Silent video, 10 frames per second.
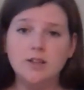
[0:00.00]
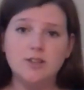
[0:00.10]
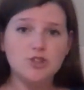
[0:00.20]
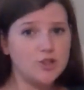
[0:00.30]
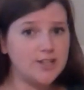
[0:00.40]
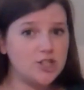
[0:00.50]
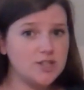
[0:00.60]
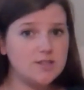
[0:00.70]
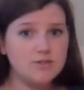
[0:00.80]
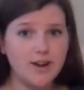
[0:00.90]

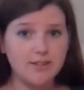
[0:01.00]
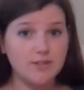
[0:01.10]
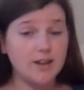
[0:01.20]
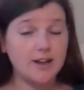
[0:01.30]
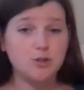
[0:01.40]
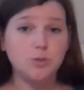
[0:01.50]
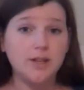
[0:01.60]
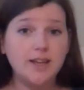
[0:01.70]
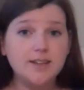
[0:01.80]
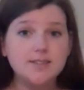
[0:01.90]
stretches rather than actual
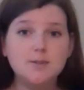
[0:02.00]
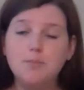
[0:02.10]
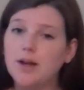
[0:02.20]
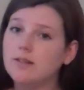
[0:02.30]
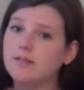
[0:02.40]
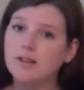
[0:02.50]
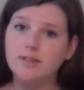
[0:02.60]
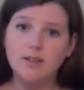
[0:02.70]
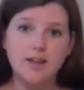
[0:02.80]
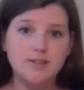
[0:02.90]
kicks. But
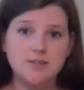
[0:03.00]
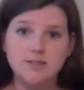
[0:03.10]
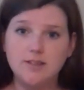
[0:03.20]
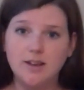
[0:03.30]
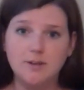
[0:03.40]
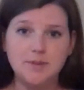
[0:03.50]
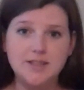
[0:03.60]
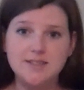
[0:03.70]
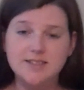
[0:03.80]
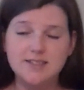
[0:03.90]
nonetheless,
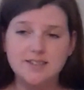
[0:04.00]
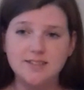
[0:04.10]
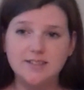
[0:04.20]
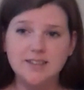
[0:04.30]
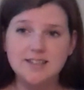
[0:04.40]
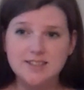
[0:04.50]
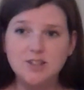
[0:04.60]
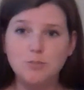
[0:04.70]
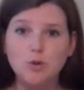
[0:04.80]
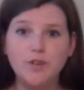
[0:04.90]
he's
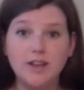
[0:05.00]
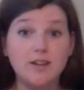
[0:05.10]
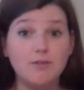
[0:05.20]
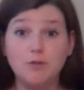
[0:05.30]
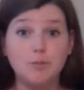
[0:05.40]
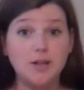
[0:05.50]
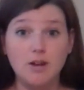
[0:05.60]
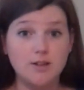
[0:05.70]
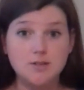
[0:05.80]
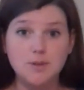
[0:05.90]
still moving enough for me
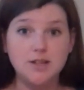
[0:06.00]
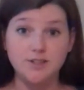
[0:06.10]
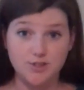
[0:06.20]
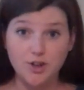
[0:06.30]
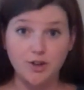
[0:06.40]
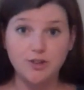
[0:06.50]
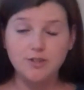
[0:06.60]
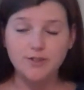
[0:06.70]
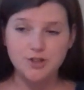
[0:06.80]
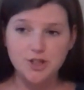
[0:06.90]
not to be concerned,
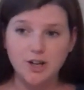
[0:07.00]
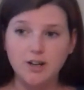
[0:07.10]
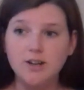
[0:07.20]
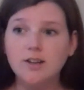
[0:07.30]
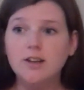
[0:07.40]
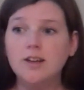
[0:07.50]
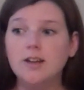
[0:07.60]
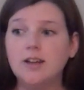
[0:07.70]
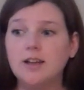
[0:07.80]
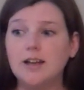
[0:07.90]
for sure.
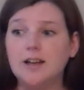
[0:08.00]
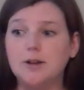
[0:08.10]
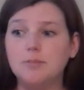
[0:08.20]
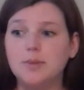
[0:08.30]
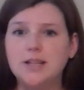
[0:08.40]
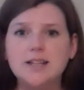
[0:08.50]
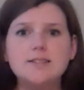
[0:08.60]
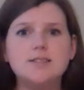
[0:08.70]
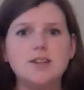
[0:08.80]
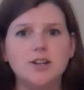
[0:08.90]
But it
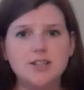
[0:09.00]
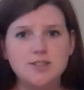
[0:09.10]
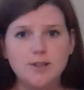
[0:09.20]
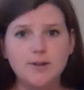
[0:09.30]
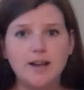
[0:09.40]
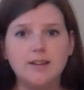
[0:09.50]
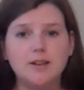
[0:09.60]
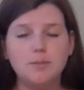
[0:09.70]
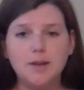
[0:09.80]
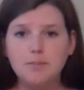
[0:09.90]
is starting to slow down a
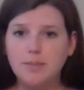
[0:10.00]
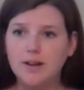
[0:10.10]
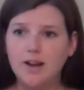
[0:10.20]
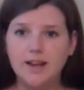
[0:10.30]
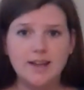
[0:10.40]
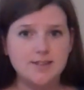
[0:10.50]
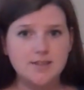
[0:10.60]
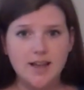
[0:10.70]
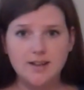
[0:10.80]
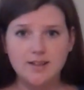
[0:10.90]
little bit, but I guess
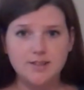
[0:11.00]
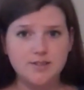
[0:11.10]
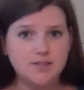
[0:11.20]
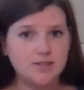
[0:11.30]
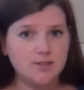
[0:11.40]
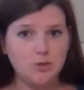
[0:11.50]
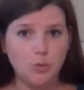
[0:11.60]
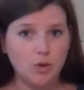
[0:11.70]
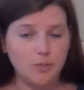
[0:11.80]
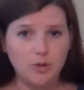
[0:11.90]
that is
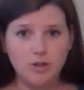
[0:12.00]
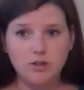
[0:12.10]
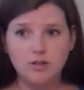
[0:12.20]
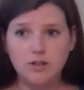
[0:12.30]
normal.